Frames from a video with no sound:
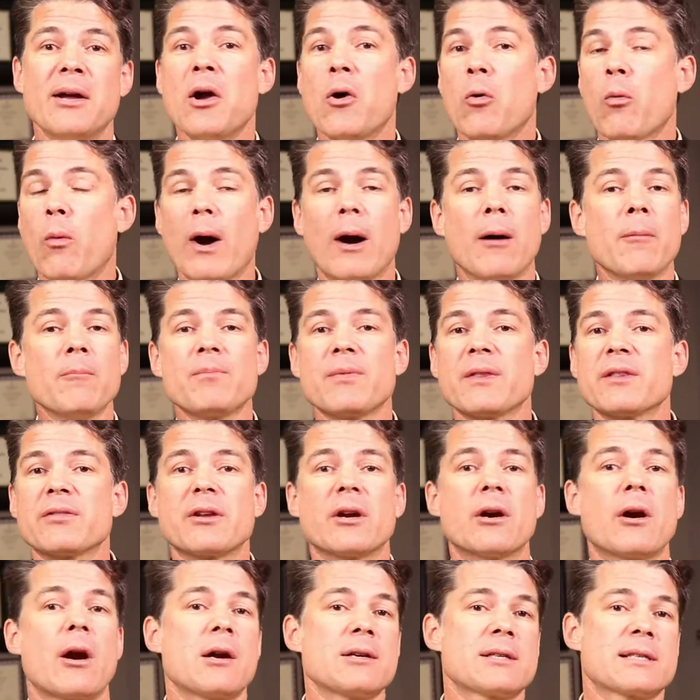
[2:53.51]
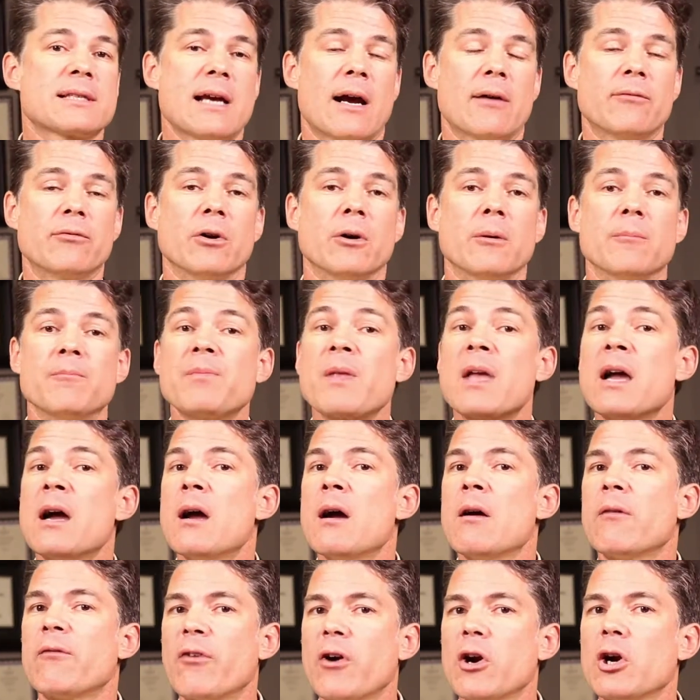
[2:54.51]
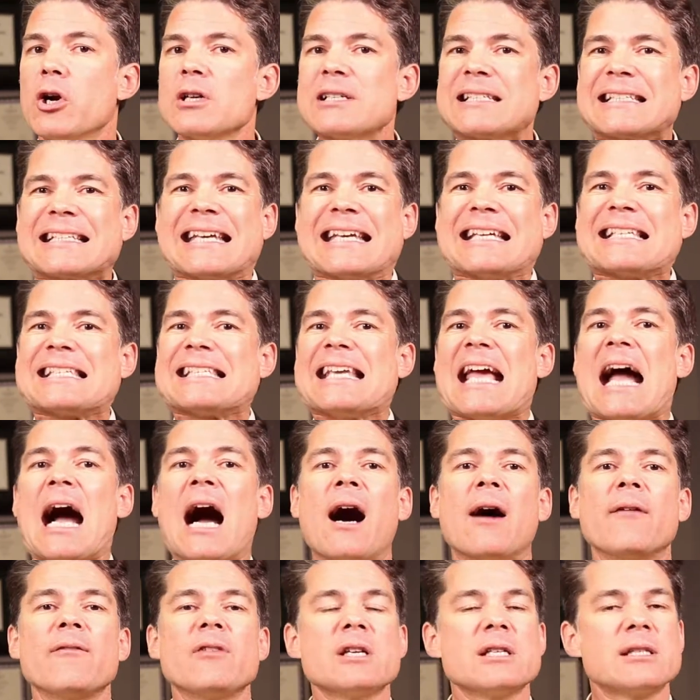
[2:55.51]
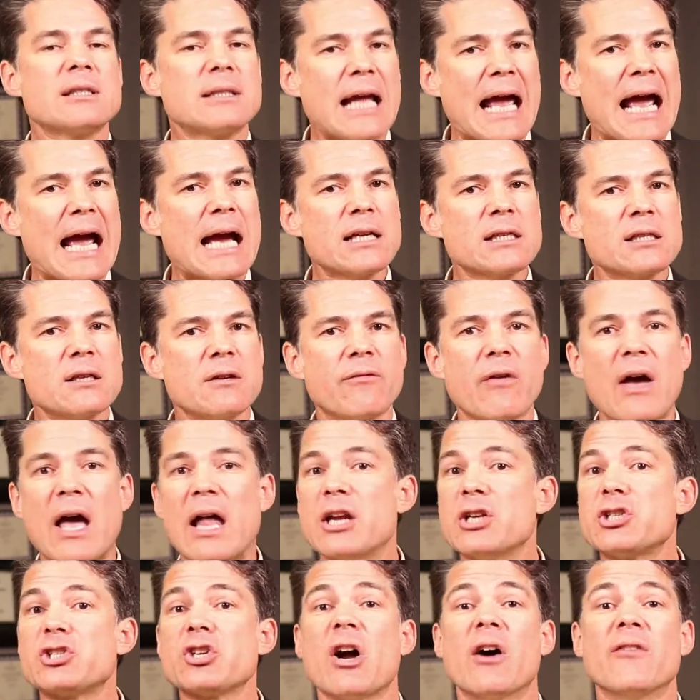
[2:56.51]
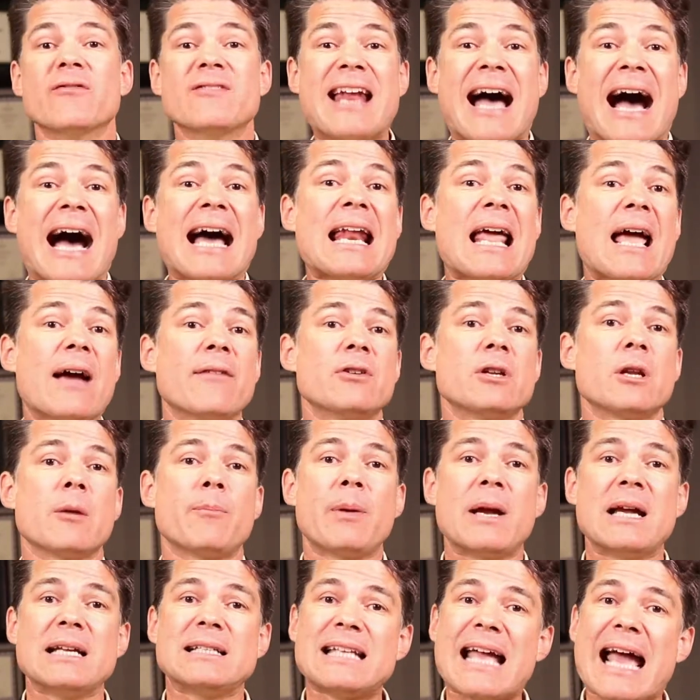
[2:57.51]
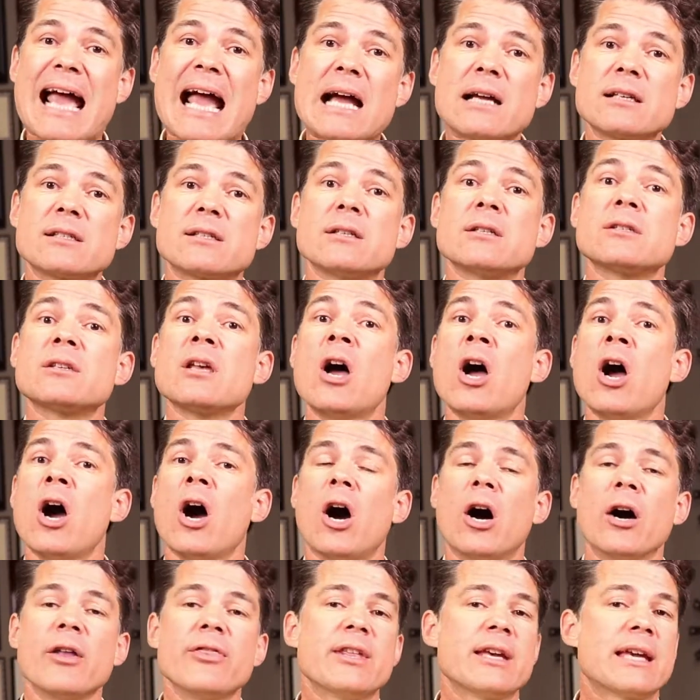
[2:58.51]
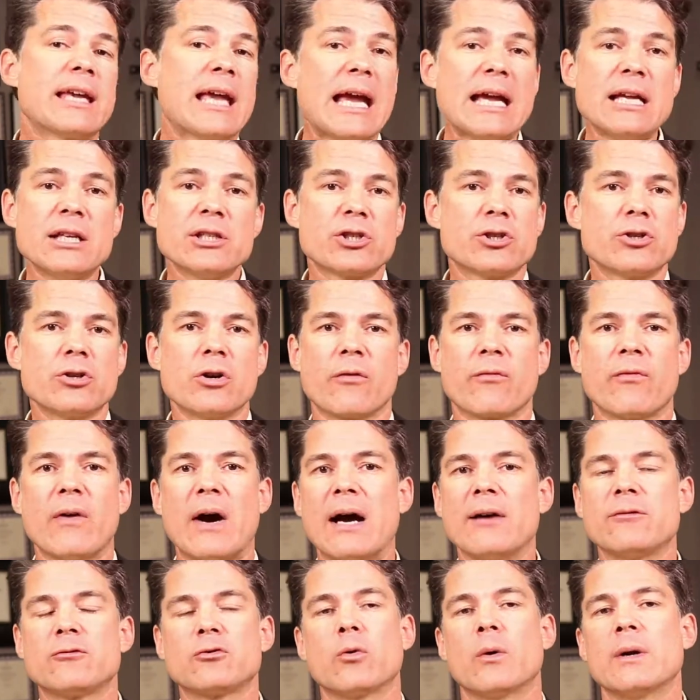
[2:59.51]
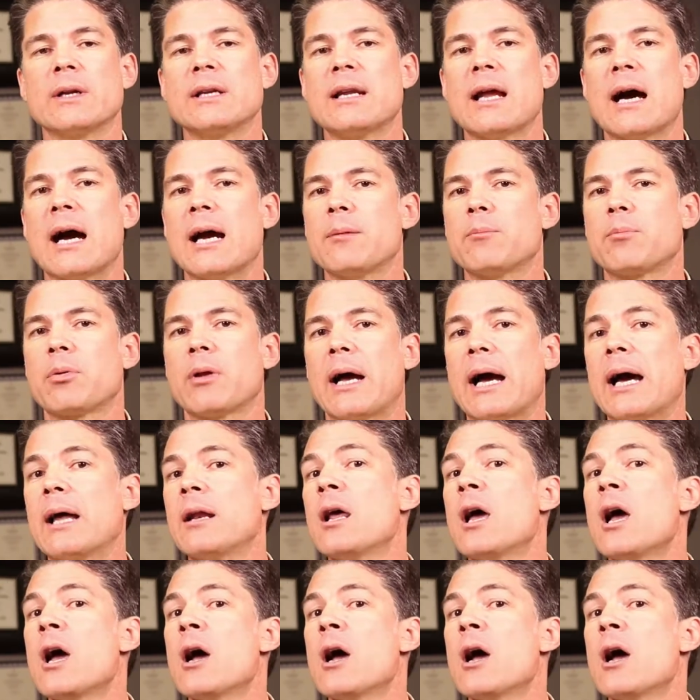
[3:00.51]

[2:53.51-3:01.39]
Well, there are several. First is the obvious tax advantage of not having to pay taxes on the gains in your 529 plan,